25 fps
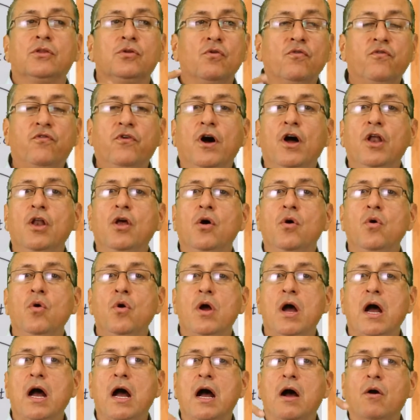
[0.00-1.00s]
to
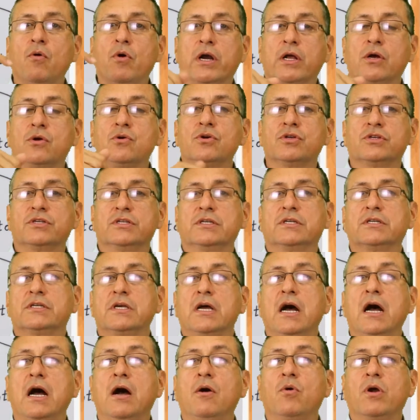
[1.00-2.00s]
follow our courses,
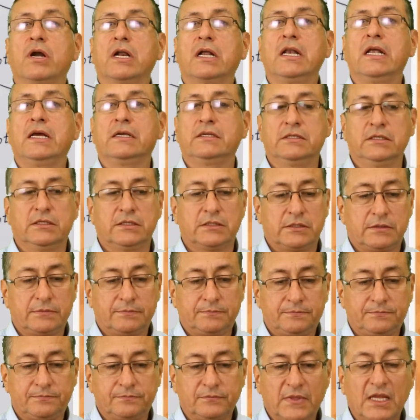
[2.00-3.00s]
our classes?
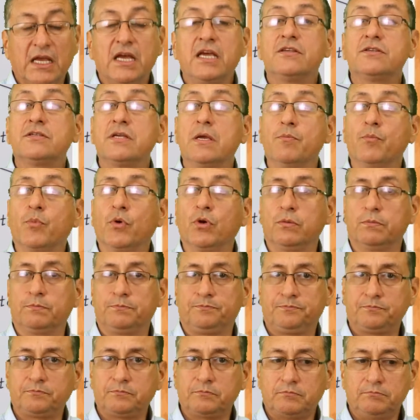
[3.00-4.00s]
It's simple.
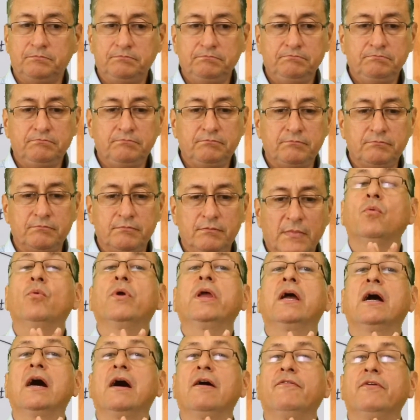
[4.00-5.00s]

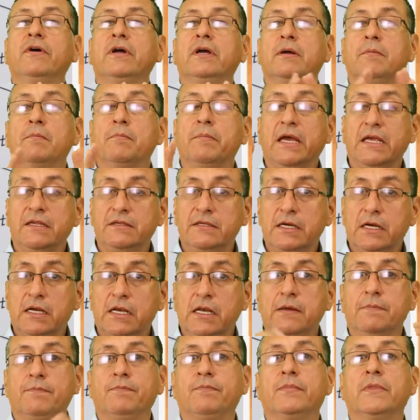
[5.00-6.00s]
We have,
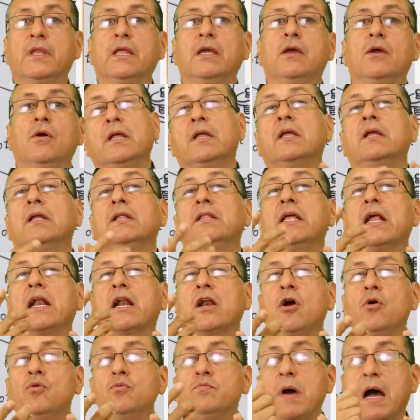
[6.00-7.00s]
basically, the
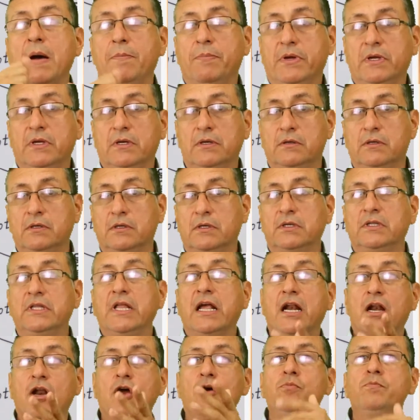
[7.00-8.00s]
roadmap.
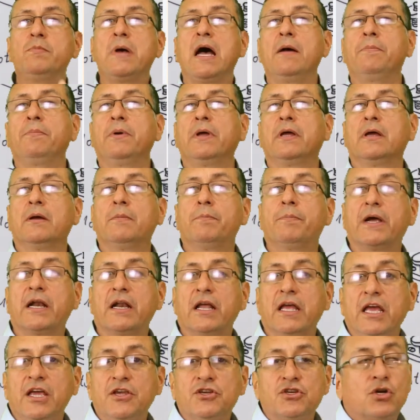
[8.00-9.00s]
The roadmap
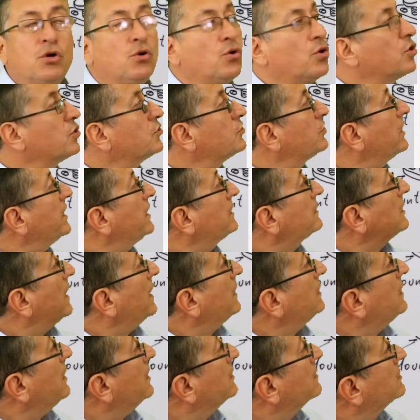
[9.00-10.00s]
per each course is
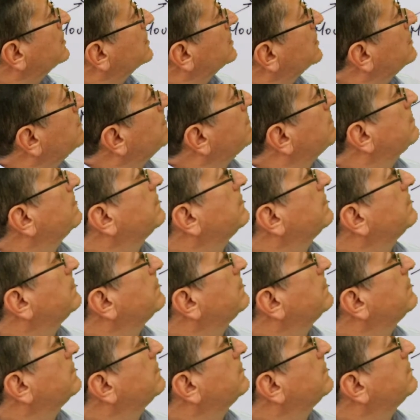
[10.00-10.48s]
like this.